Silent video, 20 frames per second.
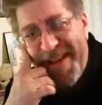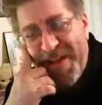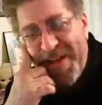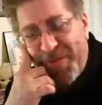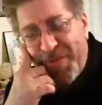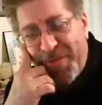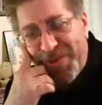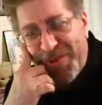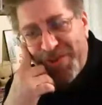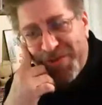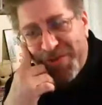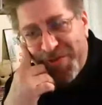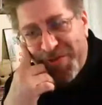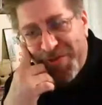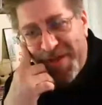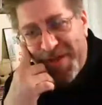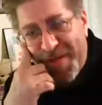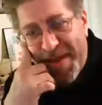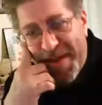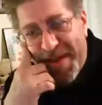would
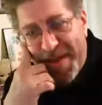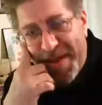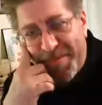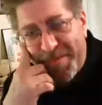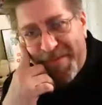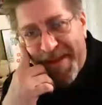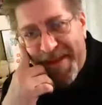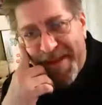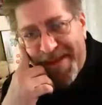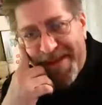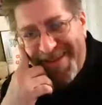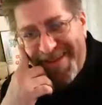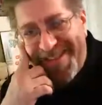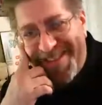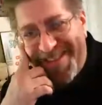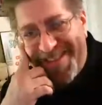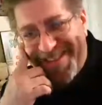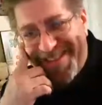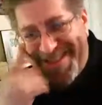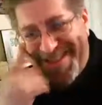string me up like
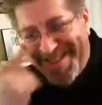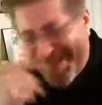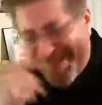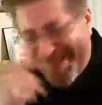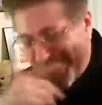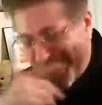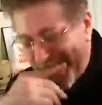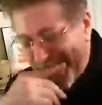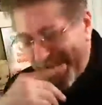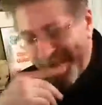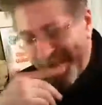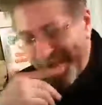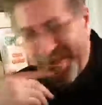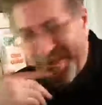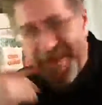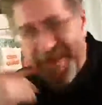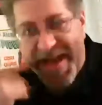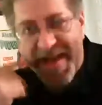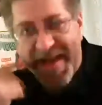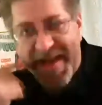for
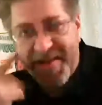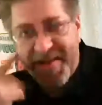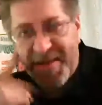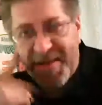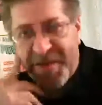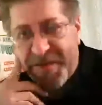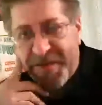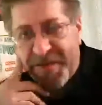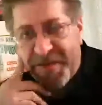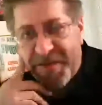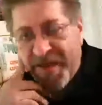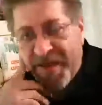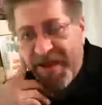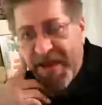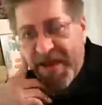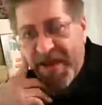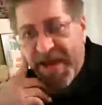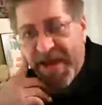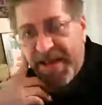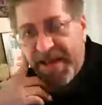that. So
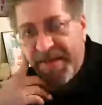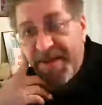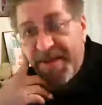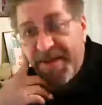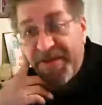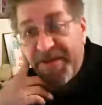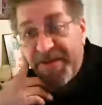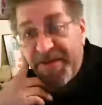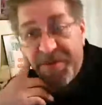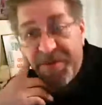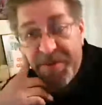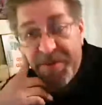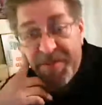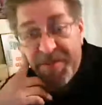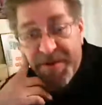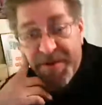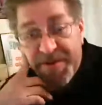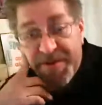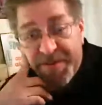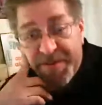I limit it to
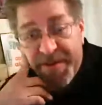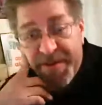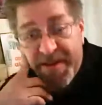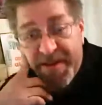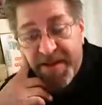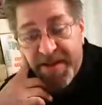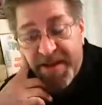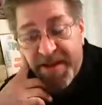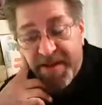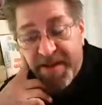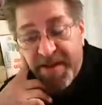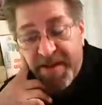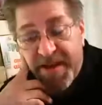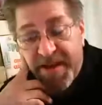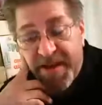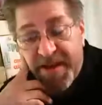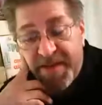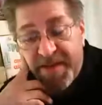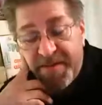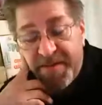$20 a week, and
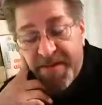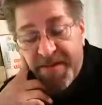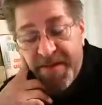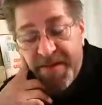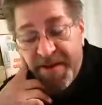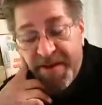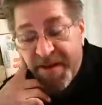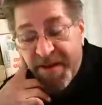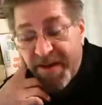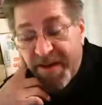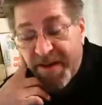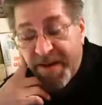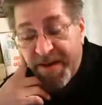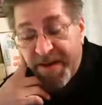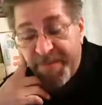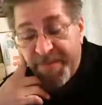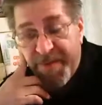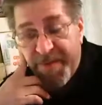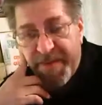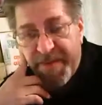then
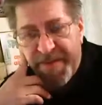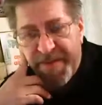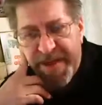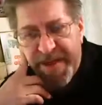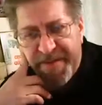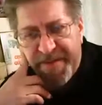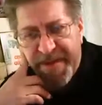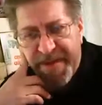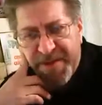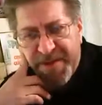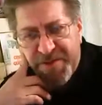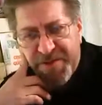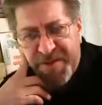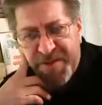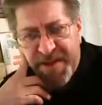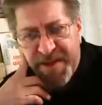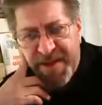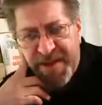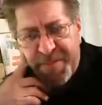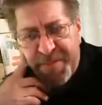if I have
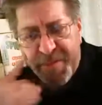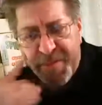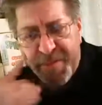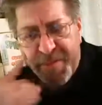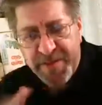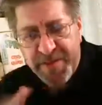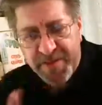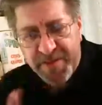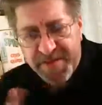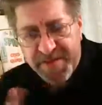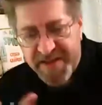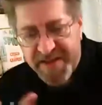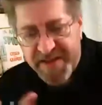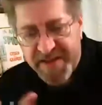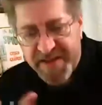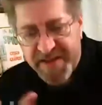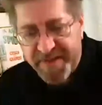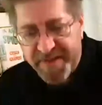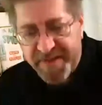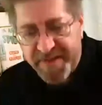extra, I put a little
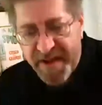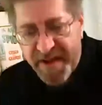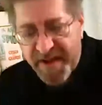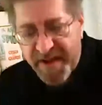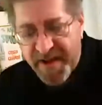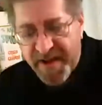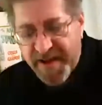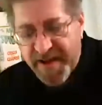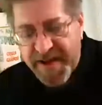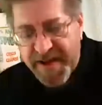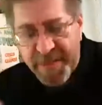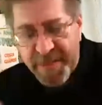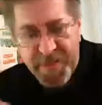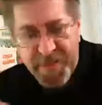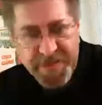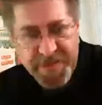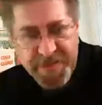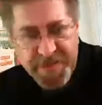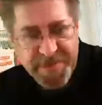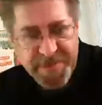aside. Like I
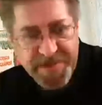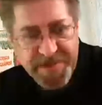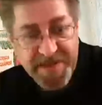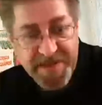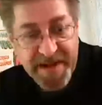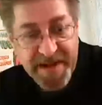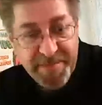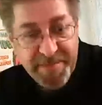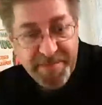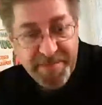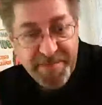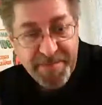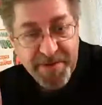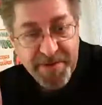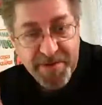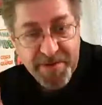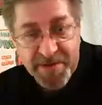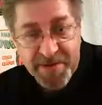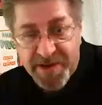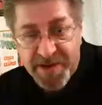put some aside
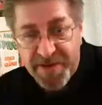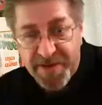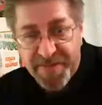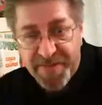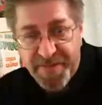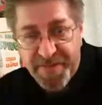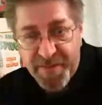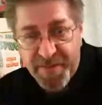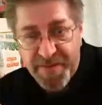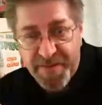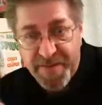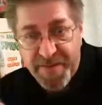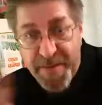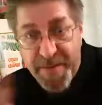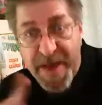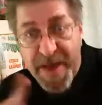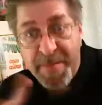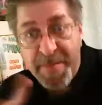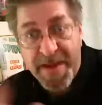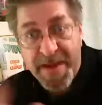earlier for the
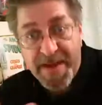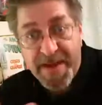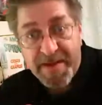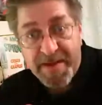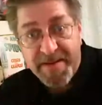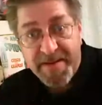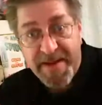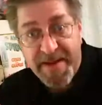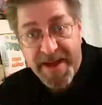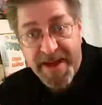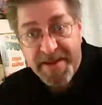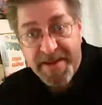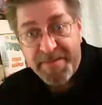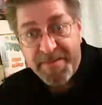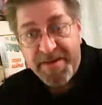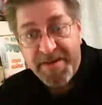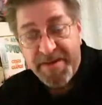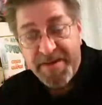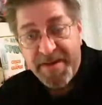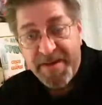Batman
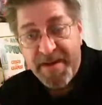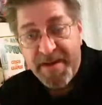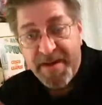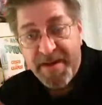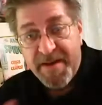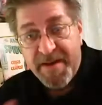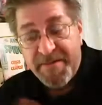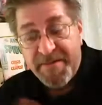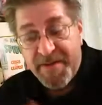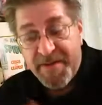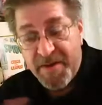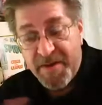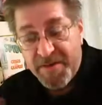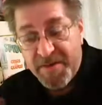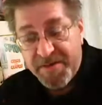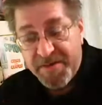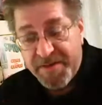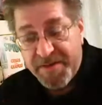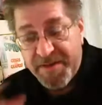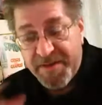Damned, for
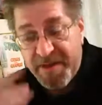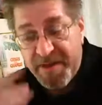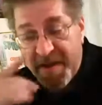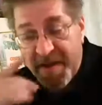those,